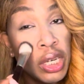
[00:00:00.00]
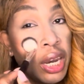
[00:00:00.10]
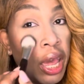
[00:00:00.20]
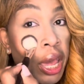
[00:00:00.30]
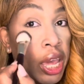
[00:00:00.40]
And
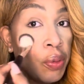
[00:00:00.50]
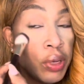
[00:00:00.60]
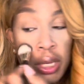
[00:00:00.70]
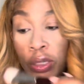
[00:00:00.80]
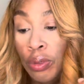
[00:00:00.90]
I hate when
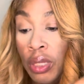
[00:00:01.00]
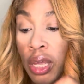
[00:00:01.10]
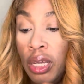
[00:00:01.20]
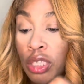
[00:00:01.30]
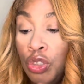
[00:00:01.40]
I do
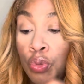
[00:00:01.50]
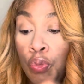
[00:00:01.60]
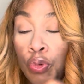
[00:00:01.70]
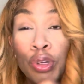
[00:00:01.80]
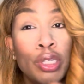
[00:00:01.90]
that because you
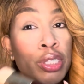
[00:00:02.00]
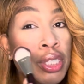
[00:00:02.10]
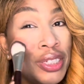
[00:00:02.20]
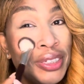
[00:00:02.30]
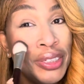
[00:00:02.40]
really
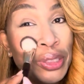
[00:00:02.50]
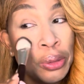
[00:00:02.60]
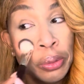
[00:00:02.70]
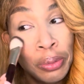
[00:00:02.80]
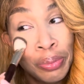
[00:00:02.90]
need
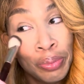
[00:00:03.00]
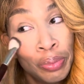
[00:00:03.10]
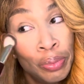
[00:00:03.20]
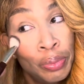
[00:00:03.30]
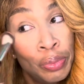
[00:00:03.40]
to,
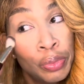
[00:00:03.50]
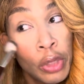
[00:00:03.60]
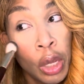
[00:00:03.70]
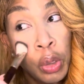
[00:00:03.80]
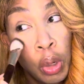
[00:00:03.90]

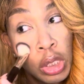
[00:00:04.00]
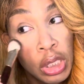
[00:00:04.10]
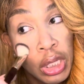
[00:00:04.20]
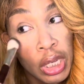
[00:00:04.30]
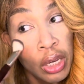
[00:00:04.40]
in order
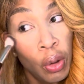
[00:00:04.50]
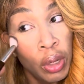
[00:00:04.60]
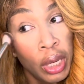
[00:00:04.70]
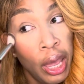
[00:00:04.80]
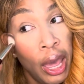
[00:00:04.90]
to get it on
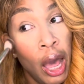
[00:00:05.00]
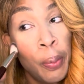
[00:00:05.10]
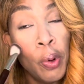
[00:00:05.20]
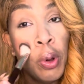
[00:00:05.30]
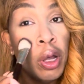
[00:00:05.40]
the
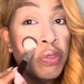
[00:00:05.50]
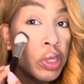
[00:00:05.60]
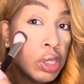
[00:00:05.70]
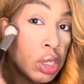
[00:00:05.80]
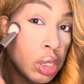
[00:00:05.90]
apple of your
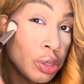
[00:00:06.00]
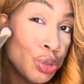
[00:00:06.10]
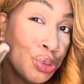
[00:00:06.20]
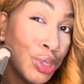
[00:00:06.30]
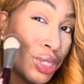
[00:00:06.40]
cheek,
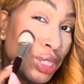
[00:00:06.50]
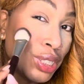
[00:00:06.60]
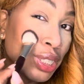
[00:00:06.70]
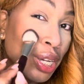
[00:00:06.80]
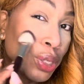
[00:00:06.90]
you really need
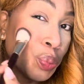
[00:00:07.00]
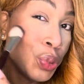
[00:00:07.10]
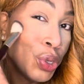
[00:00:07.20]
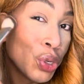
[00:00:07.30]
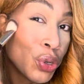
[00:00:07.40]
to kind of
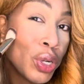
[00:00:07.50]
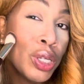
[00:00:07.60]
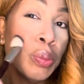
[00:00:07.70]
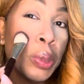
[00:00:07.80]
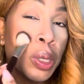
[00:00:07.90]
pucker a
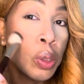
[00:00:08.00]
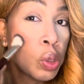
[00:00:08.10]
little bit.